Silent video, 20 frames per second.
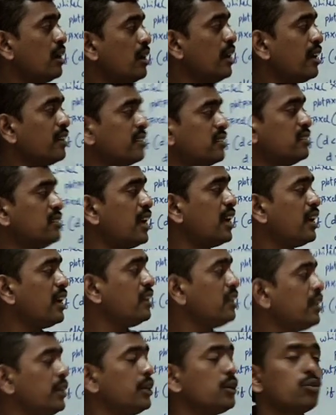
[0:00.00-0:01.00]
less
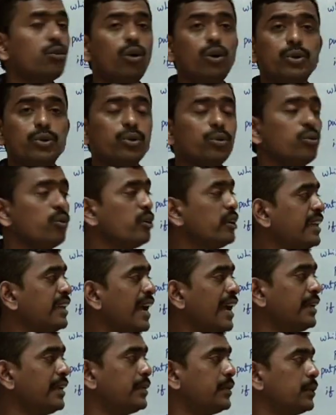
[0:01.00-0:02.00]
than equal to
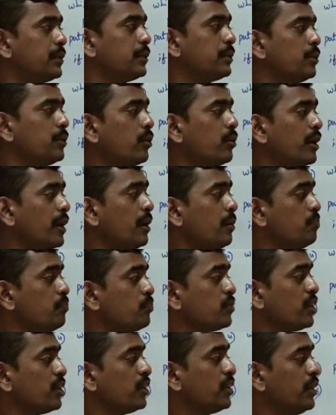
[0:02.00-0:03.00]
8. Okay,
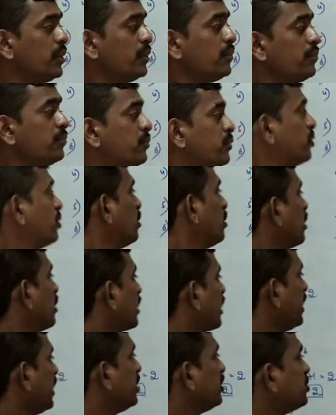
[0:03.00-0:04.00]
if
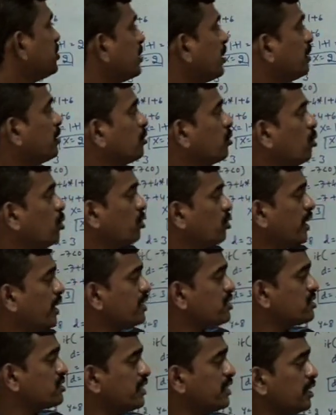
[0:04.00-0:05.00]
condition, go to
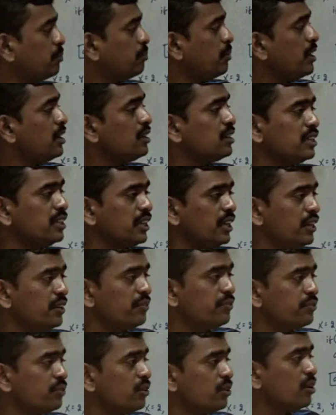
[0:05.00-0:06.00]
next statement, if
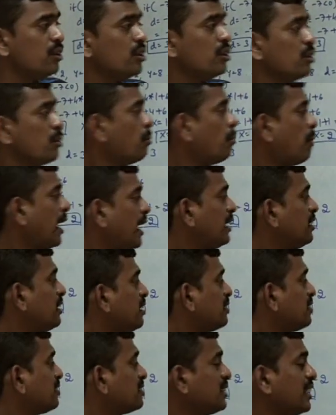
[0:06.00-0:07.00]

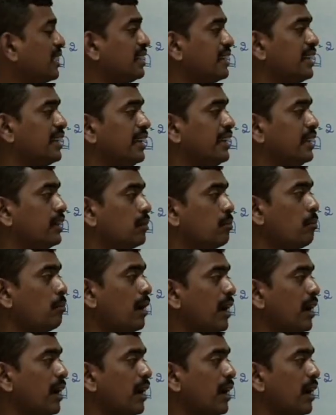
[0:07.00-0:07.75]
minus 13